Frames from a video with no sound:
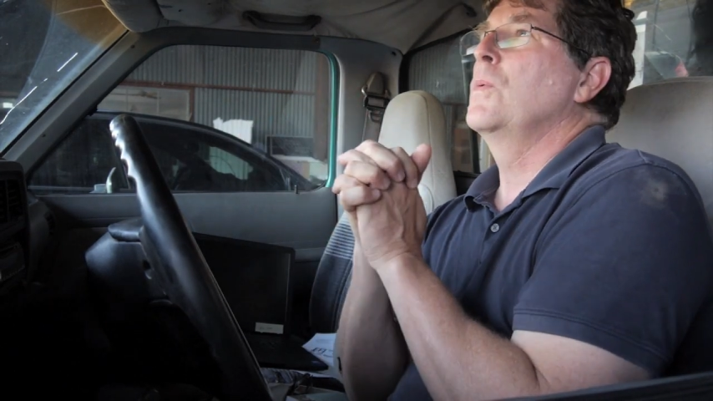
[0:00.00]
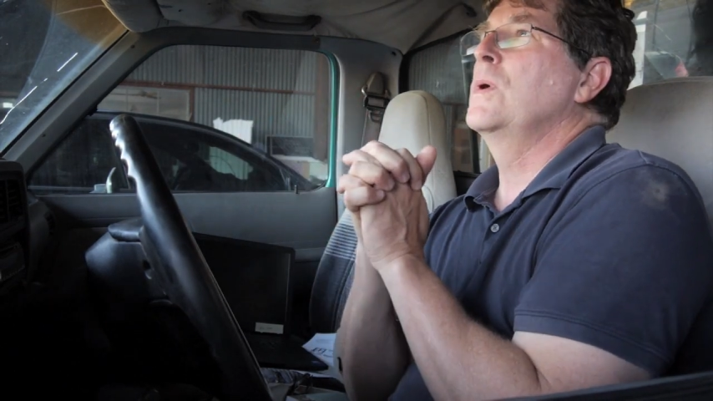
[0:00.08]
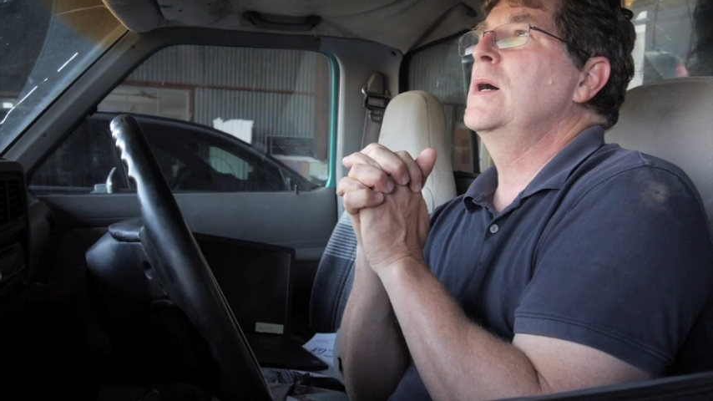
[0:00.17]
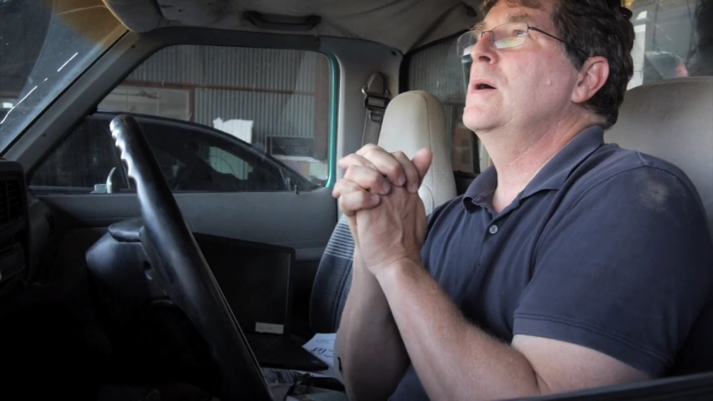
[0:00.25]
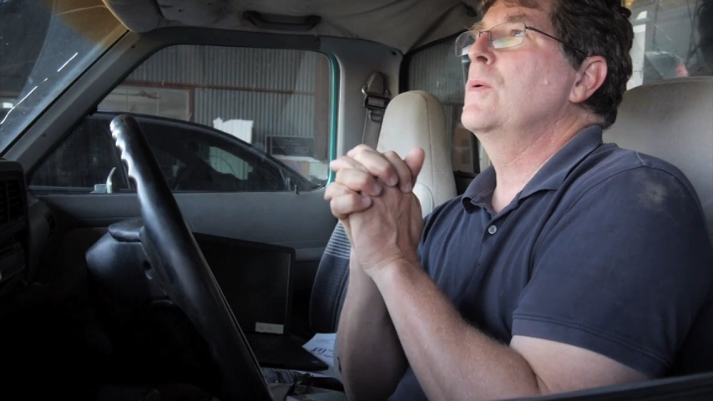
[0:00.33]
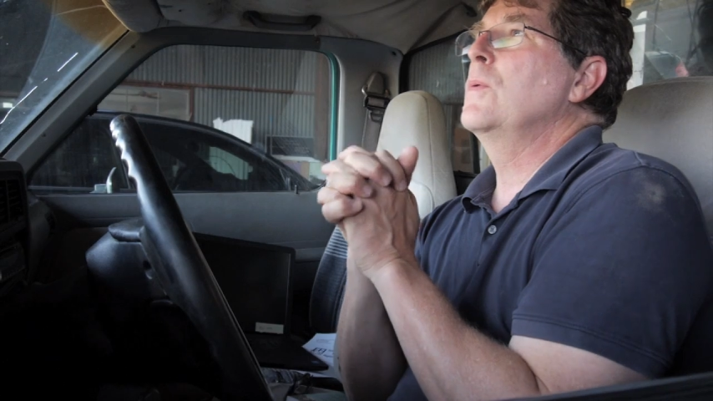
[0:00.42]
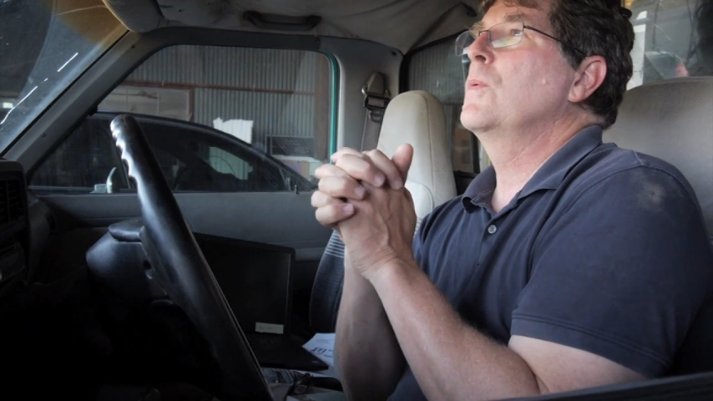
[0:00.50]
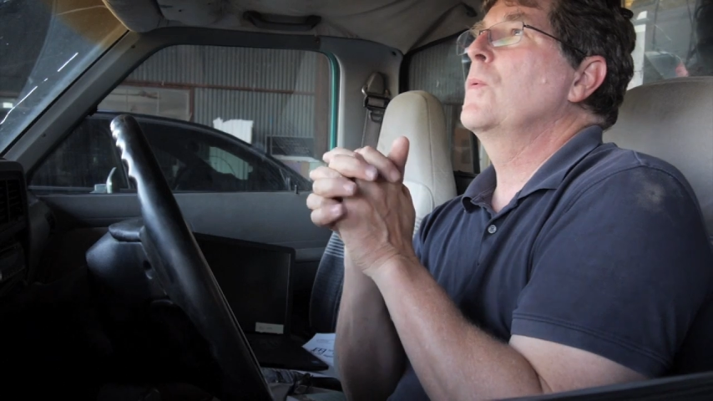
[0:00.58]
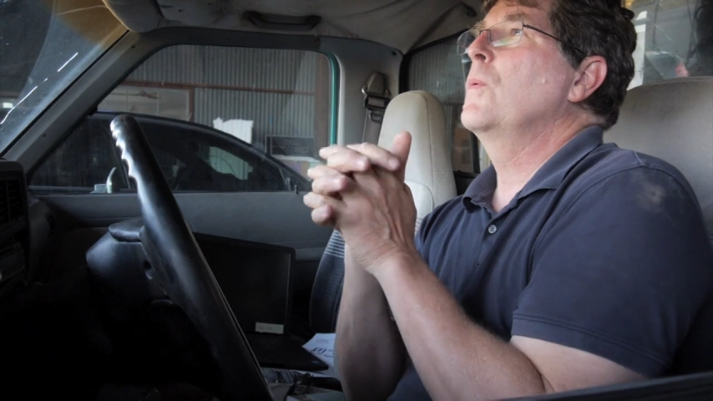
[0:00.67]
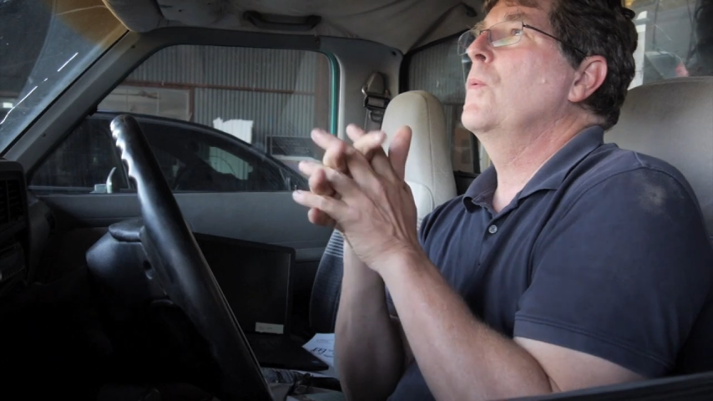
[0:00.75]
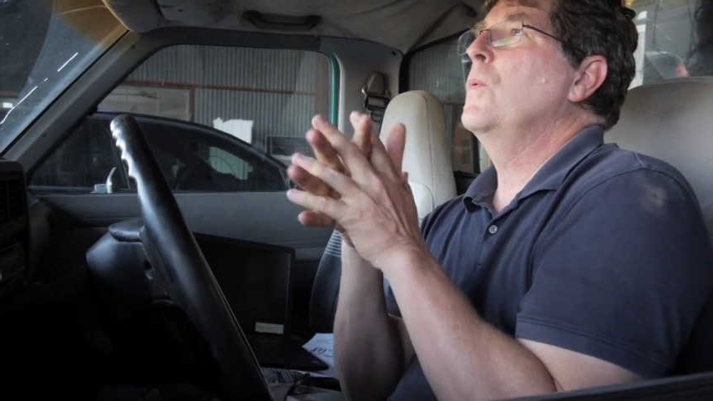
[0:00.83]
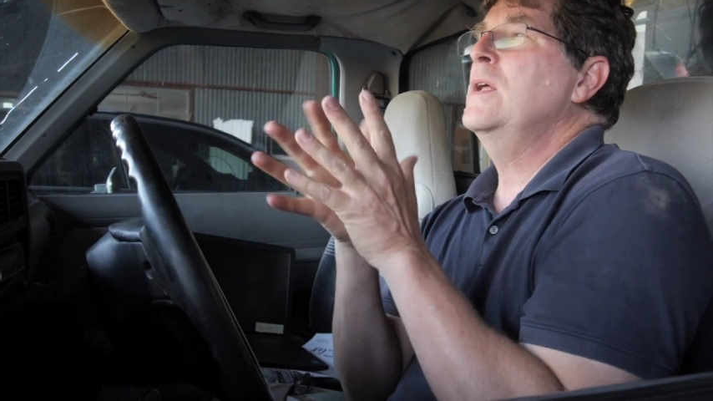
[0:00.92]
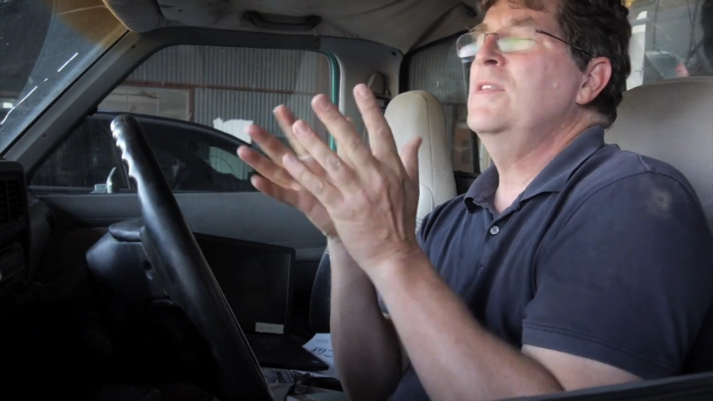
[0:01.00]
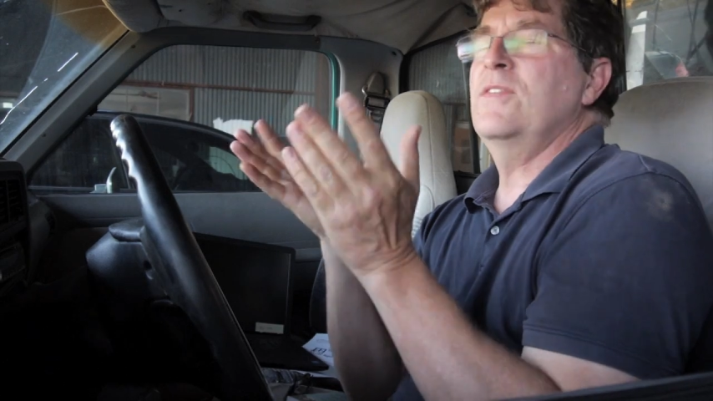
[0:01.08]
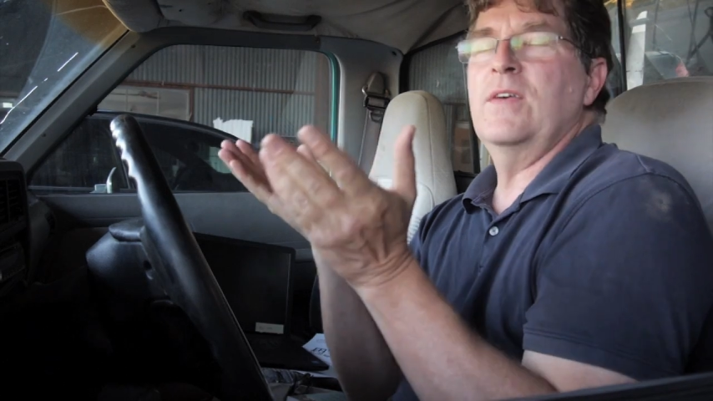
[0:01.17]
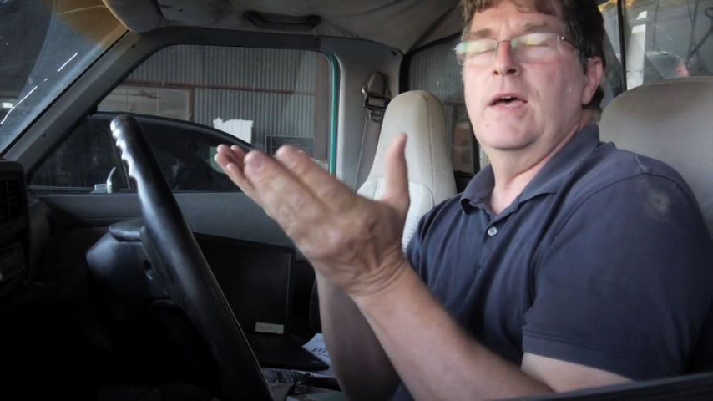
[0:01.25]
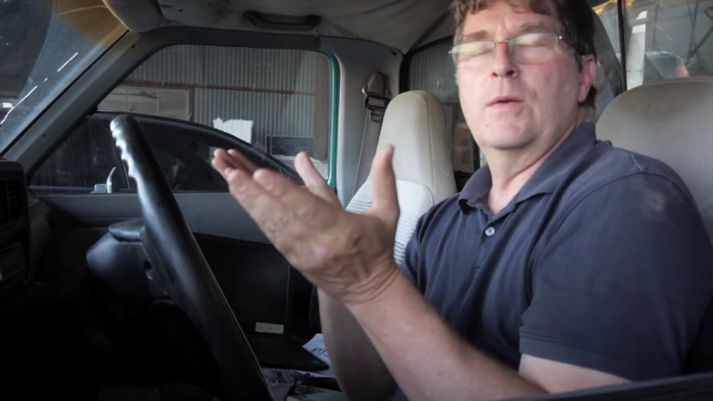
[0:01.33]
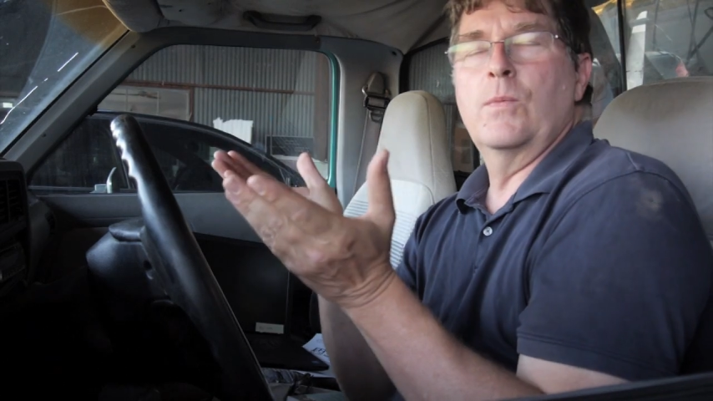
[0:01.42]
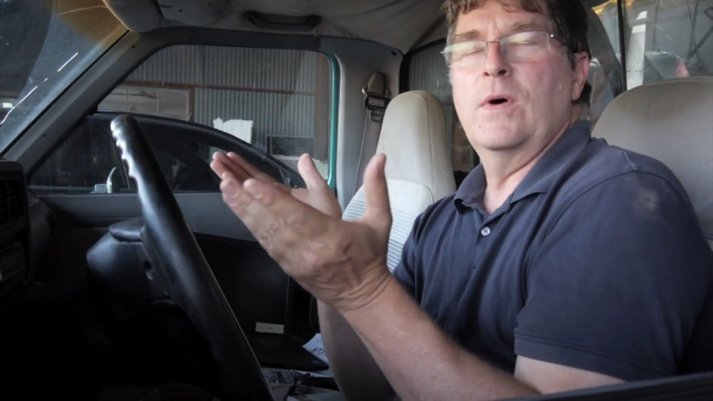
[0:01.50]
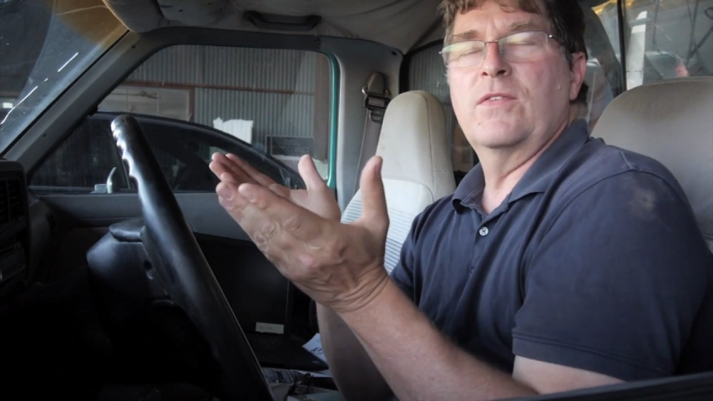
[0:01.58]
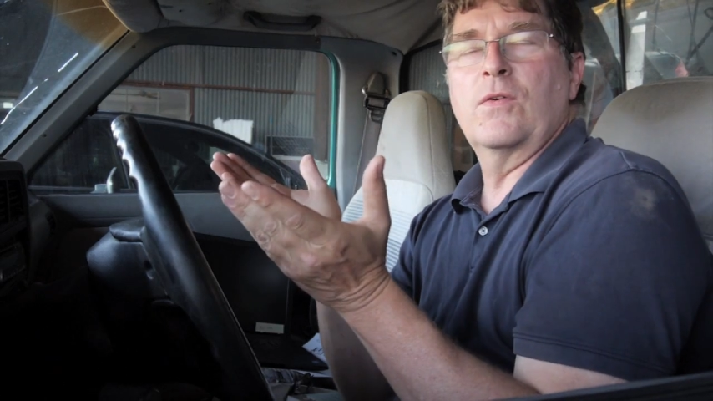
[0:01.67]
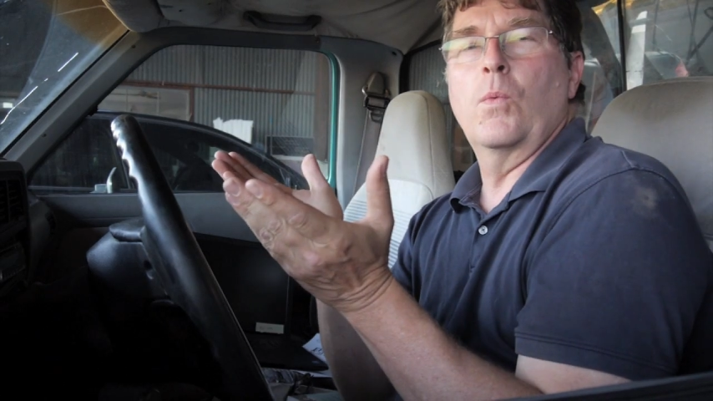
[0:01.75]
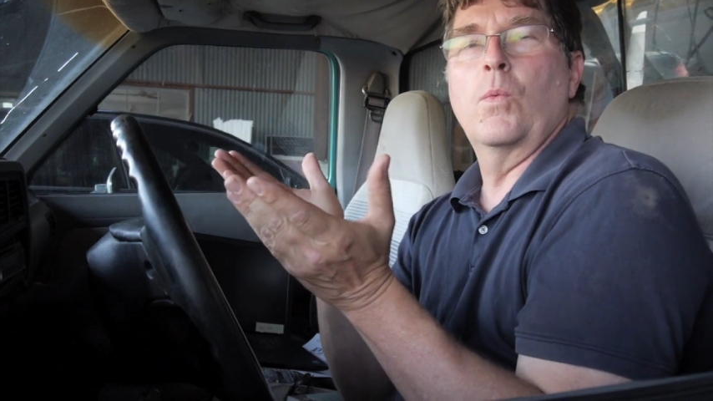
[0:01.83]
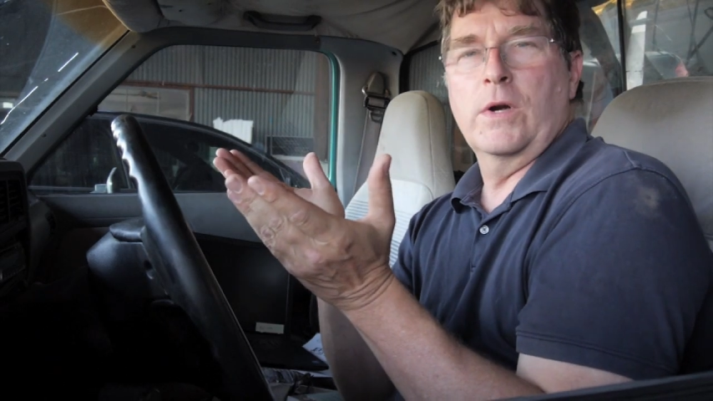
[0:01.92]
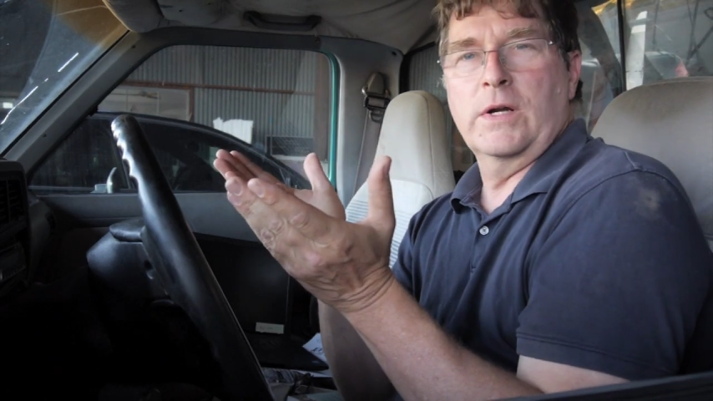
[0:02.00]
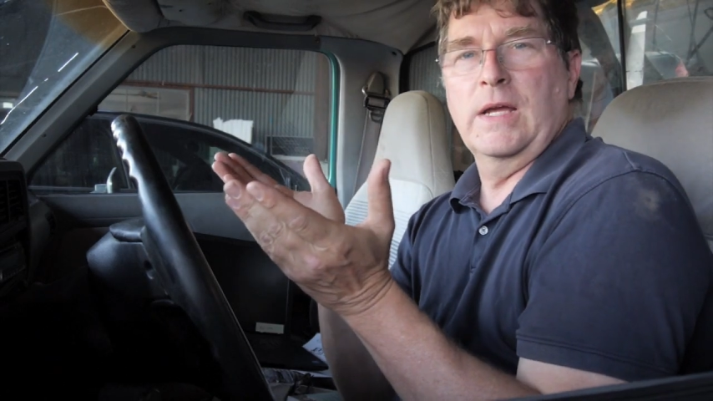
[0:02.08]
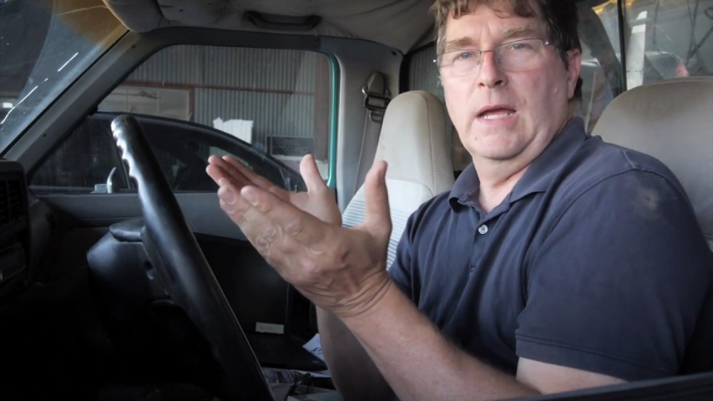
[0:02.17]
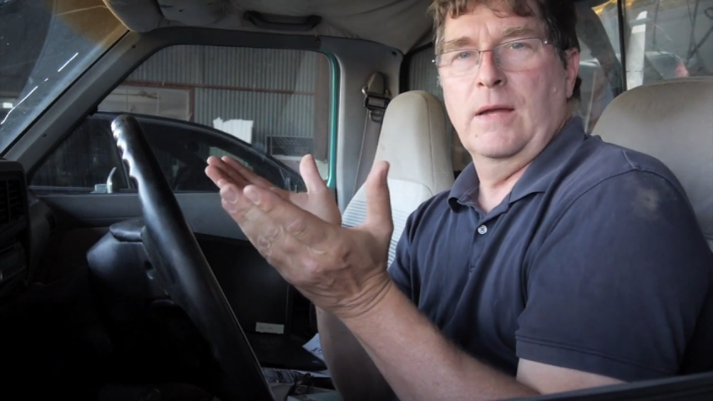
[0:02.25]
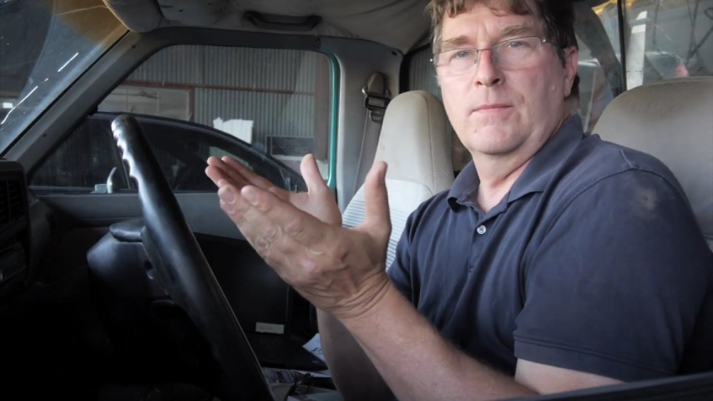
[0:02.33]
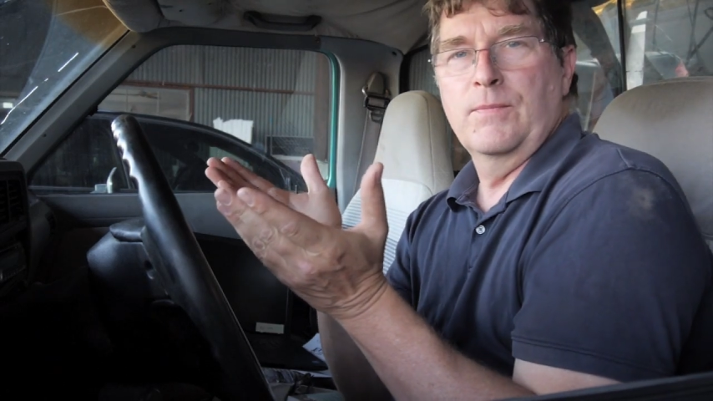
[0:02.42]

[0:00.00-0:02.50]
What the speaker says: Well, one side wasn't working,